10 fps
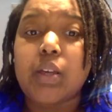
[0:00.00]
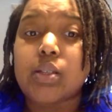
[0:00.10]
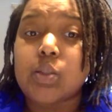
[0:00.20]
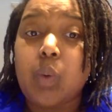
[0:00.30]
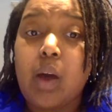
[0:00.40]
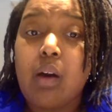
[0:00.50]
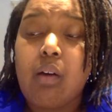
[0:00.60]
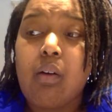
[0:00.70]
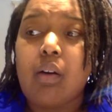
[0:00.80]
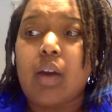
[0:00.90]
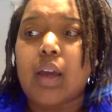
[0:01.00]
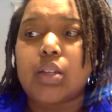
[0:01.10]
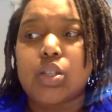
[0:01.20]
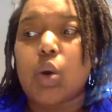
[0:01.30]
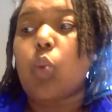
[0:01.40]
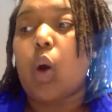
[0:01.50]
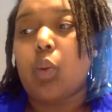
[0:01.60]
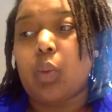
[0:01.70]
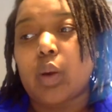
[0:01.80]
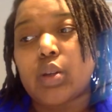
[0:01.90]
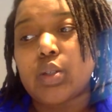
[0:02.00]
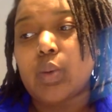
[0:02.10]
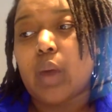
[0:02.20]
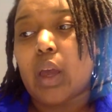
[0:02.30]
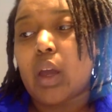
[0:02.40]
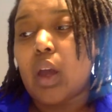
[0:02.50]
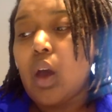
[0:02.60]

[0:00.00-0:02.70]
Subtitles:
as well into what we're doing.